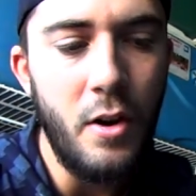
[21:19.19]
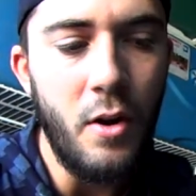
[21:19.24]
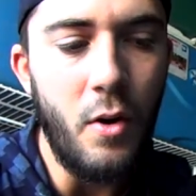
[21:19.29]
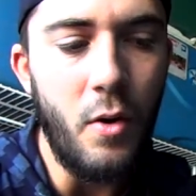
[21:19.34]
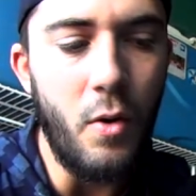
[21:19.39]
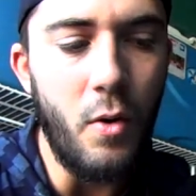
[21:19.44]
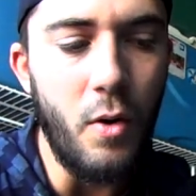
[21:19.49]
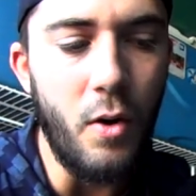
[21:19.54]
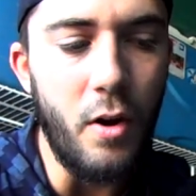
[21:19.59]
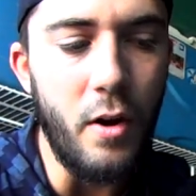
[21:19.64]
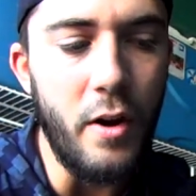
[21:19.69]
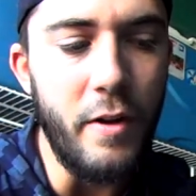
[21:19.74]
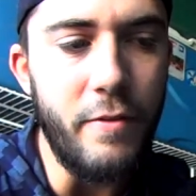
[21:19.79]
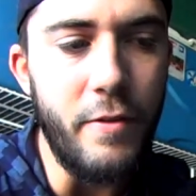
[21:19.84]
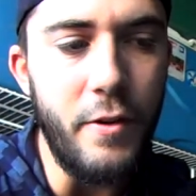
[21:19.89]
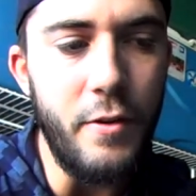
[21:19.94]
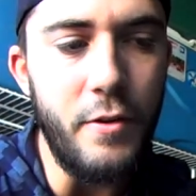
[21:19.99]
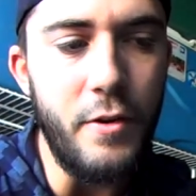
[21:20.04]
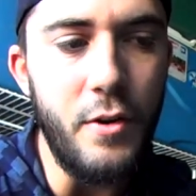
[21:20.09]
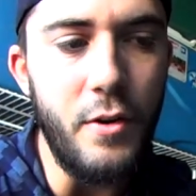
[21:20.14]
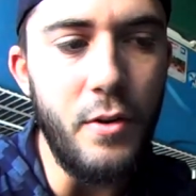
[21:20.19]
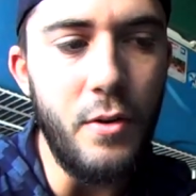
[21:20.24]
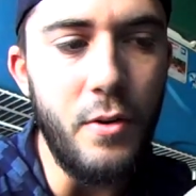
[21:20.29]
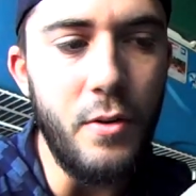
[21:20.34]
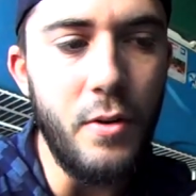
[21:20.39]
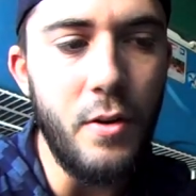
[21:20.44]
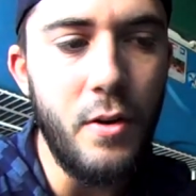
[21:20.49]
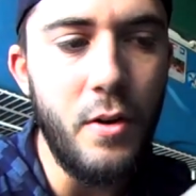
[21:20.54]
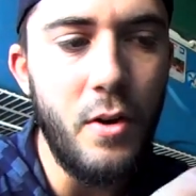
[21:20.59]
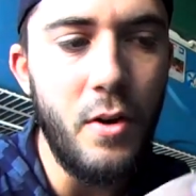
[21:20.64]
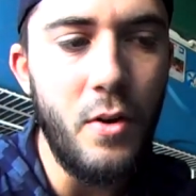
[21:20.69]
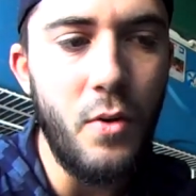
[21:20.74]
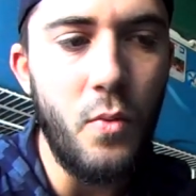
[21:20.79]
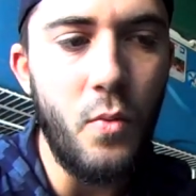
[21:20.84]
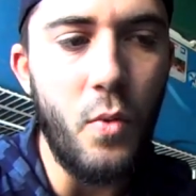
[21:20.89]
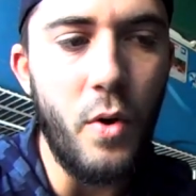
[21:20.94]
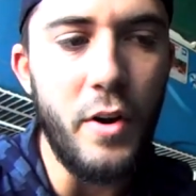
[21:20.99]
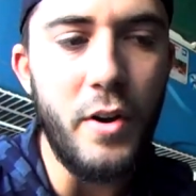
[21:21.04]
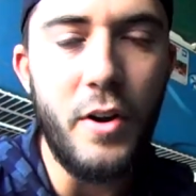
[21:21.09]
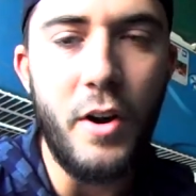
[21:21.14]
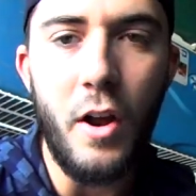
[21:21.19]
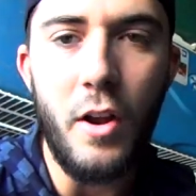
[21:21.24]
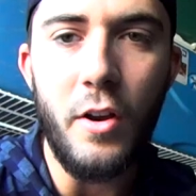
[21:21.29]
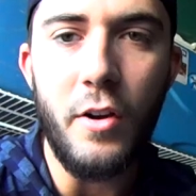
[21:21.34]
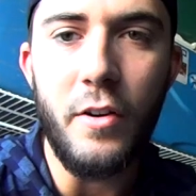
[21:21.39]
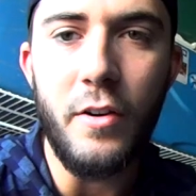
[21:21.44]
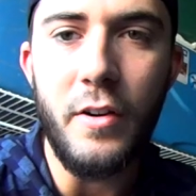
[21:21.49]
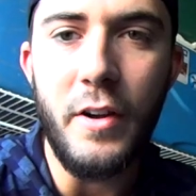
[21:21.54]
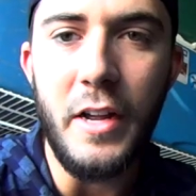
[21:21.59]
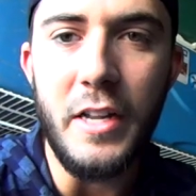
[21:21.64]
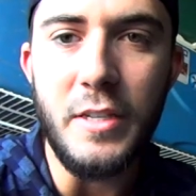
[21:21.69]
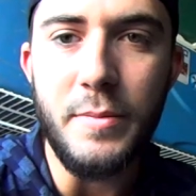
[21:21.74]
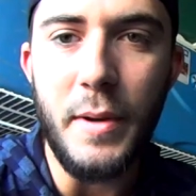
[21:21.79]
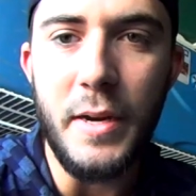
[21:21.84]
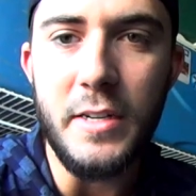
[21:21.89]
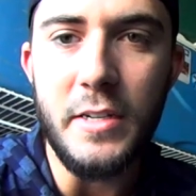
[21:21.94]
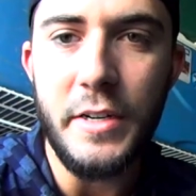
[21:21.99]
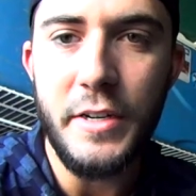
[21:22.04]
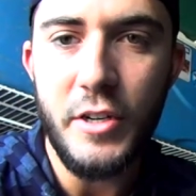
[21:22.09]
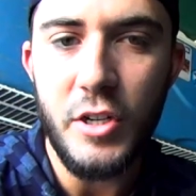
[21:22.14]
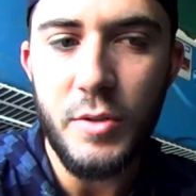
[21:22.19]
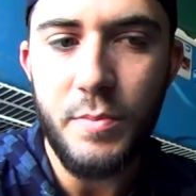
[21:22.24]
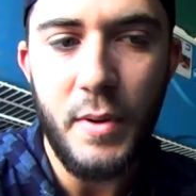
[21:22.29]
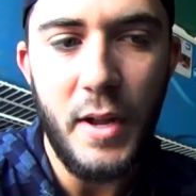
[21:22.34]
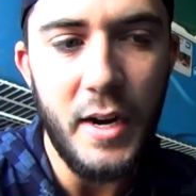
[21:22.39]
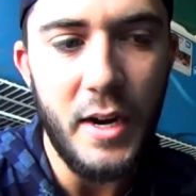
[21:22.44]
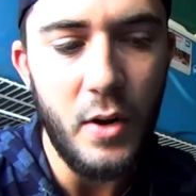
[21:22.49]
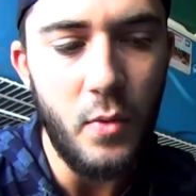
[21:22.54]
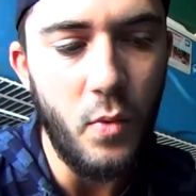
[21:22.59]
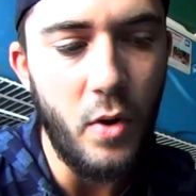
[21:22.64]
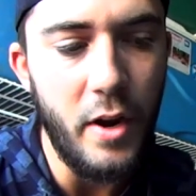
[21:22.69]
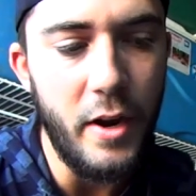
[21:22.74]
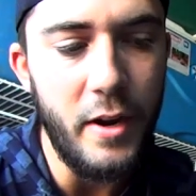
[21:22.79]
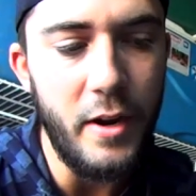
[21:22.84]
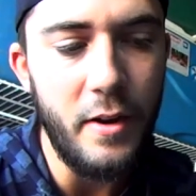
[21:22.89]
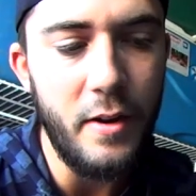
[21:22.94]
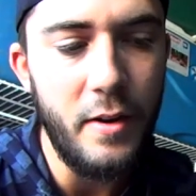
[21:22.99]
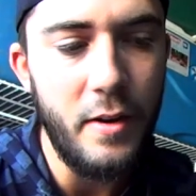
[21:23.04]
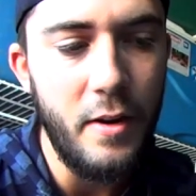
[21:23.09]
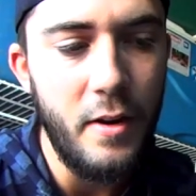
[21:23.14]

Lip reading: Or if you do 1 color, it's basically just black and white.